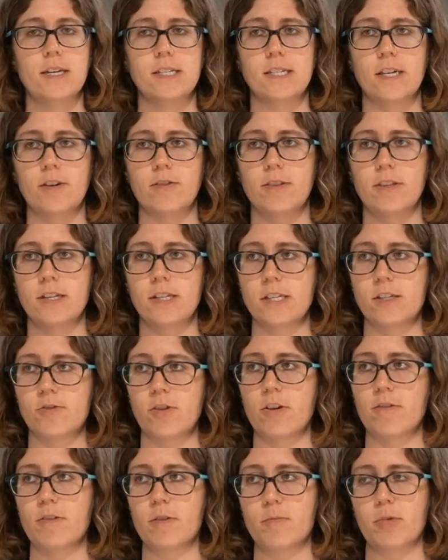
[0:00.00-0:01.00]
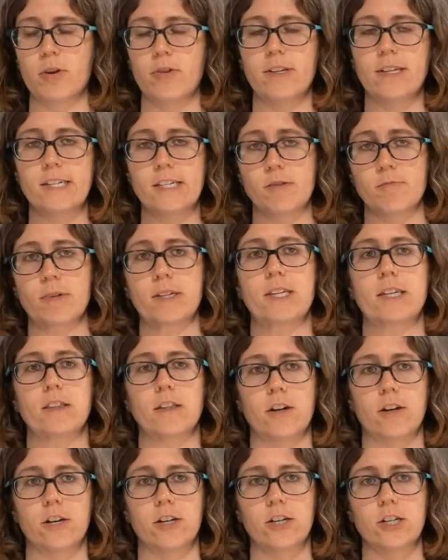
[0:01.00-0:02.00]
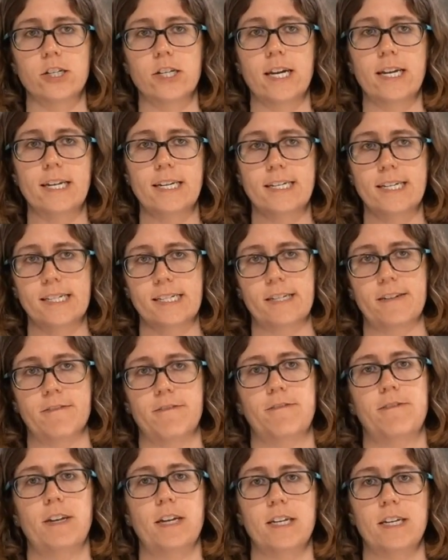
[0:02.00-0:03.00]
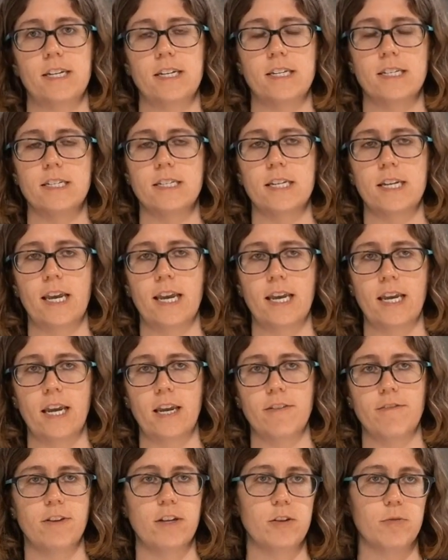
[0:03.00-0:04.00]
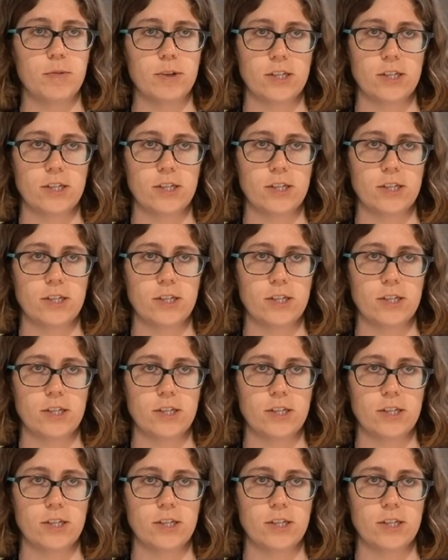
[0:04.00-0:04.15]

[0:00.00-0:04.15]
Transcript: So the dystrophin protein is really large and it doesn't fit into AAV,